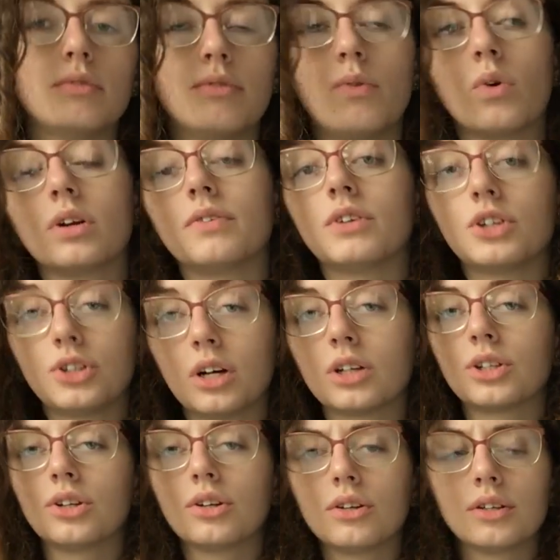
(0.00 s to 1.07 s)
4 different
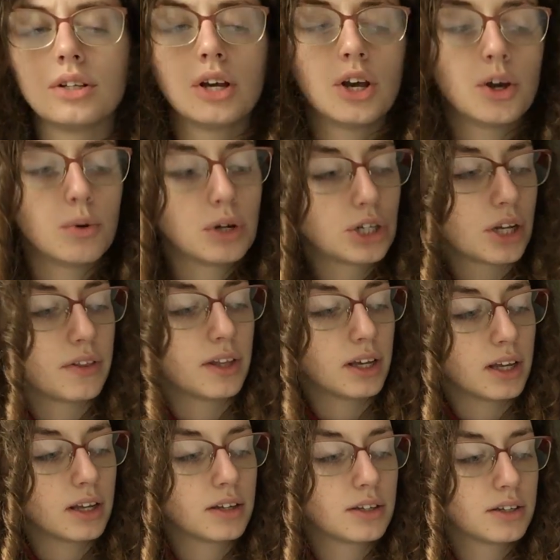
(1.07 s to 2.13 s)
structures, which I
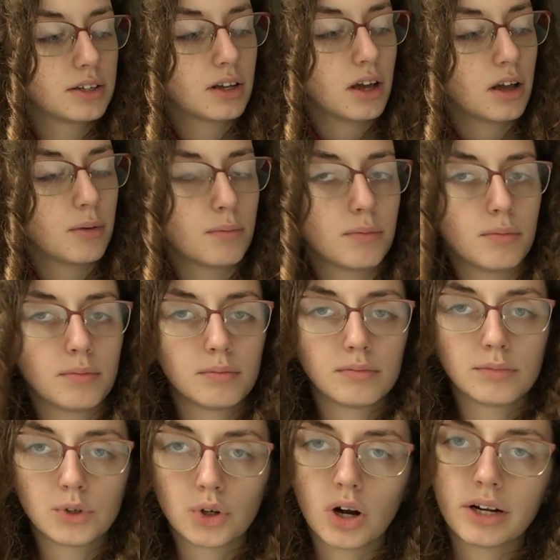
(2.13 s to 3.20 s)
think it's
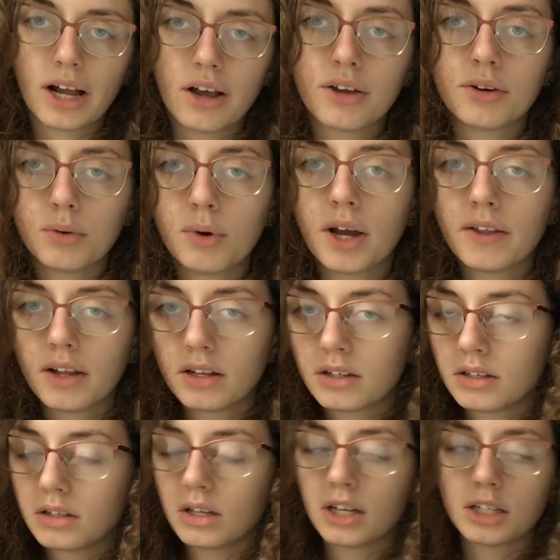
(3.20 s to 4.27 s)
drawn out in a way
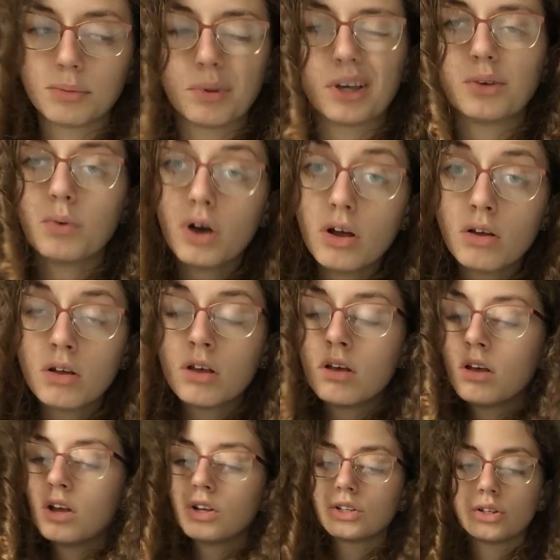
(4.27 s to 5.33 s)
that's explained well.
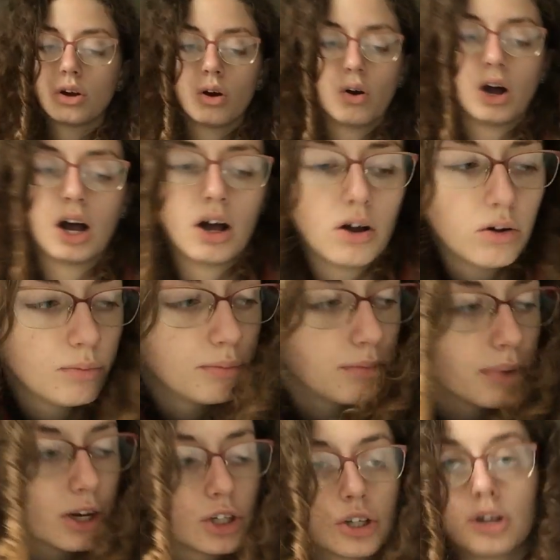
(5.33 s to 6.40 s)
So I'll
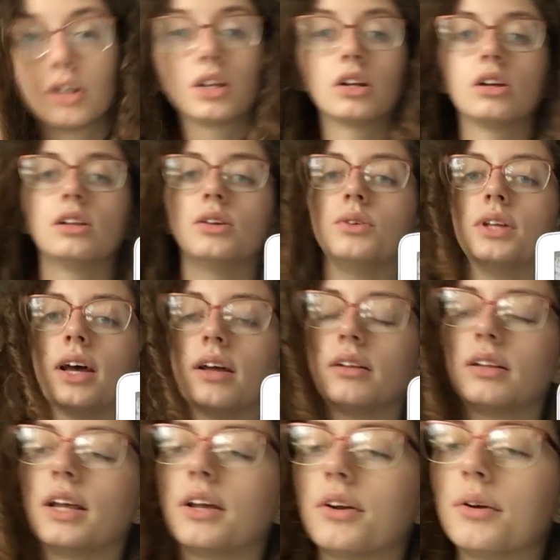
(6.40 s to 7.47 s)
make sure to include that
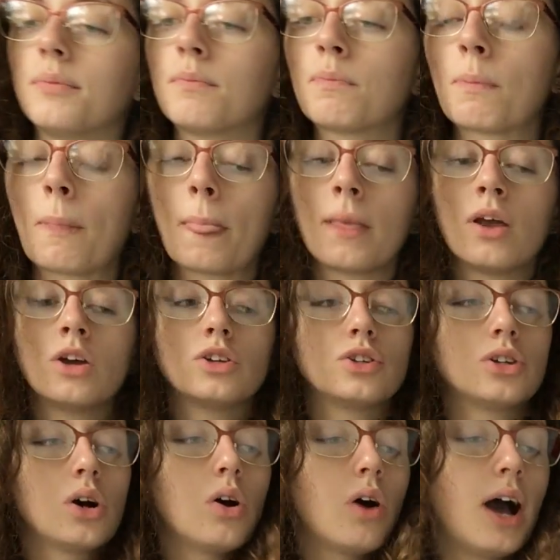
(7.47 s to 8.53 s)
later.
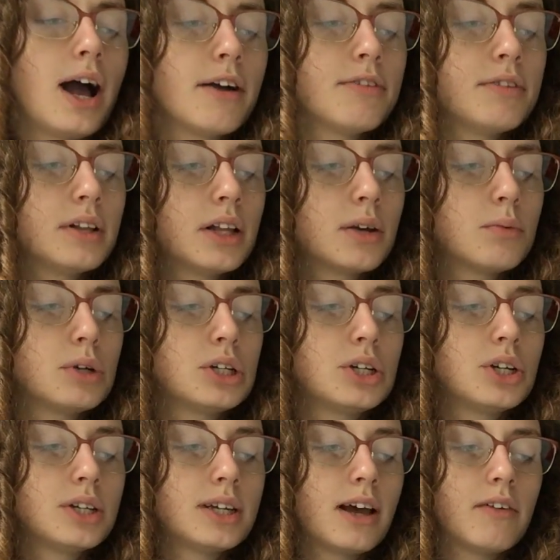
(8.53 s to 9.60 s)
So I feel like we should
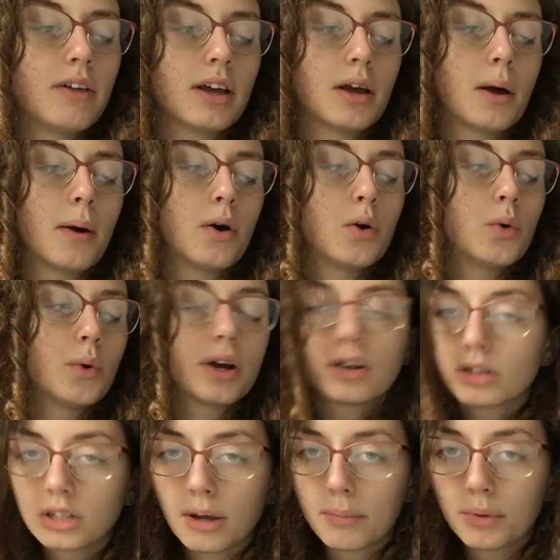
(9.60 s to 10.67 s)
just have like a quick
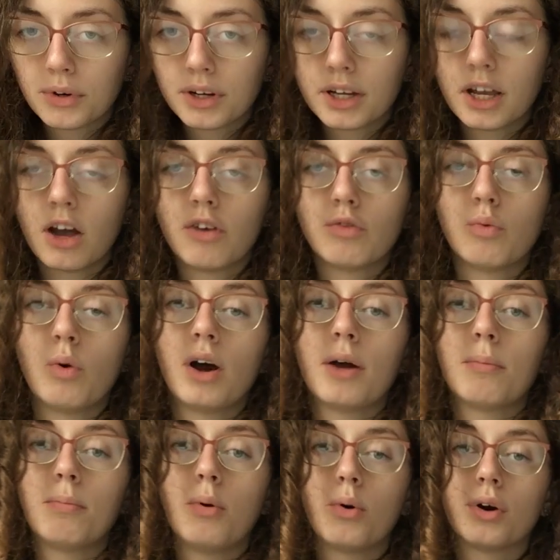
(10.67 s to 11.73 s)
summary of
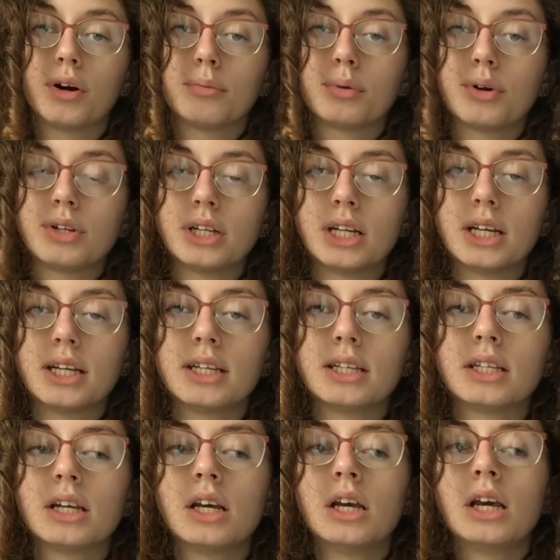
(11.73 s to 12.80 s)
what Porin protein is.